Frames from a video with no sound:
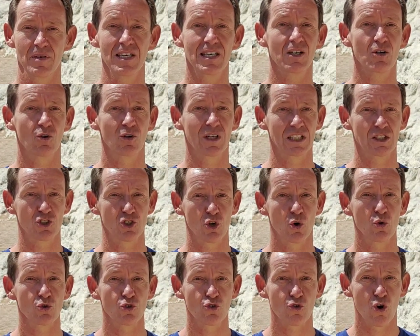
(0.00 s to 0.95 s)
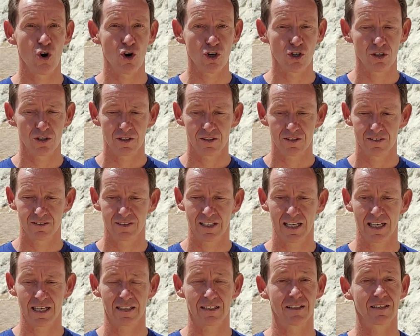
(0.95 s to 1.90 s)
ego gets so strong,
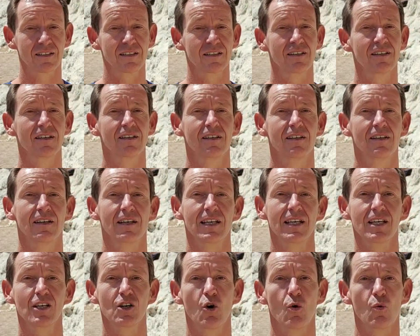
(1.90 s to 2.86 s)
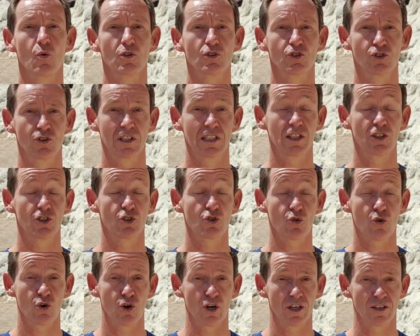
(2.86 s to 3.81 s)
then ego wants to
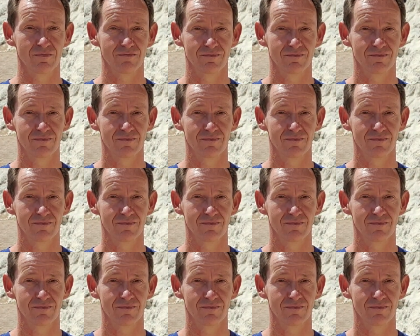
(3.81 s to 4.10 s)
destroy.